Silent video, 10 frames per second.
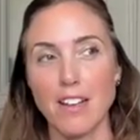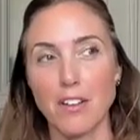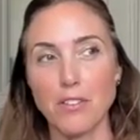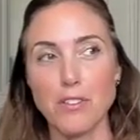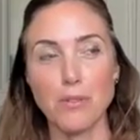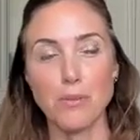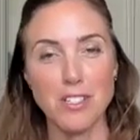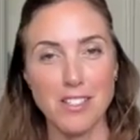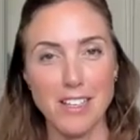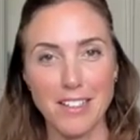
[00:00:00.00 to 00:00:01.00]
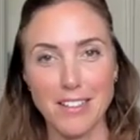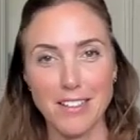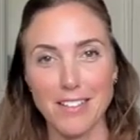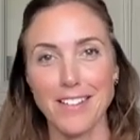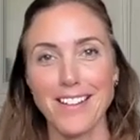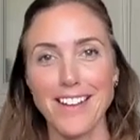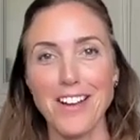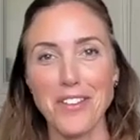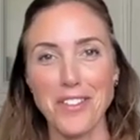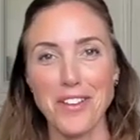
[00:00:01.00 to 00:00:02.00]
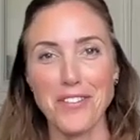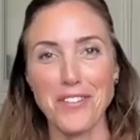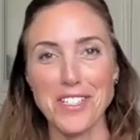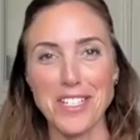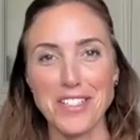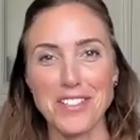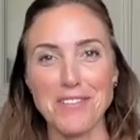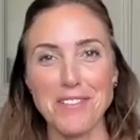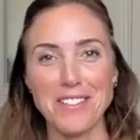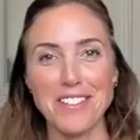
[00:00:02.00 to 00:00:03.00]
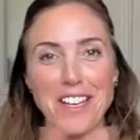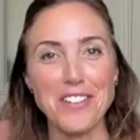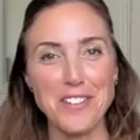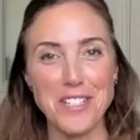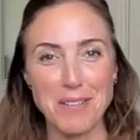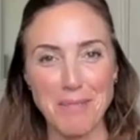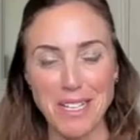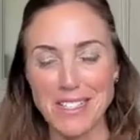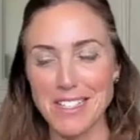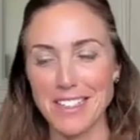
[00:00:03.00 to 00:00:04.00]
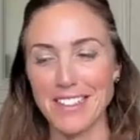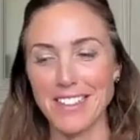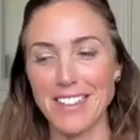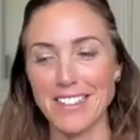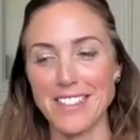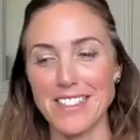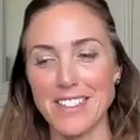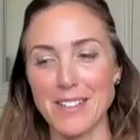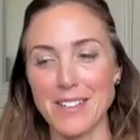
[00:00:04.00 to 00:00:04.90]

And also, we just had a healthy conversation around energy and mindset and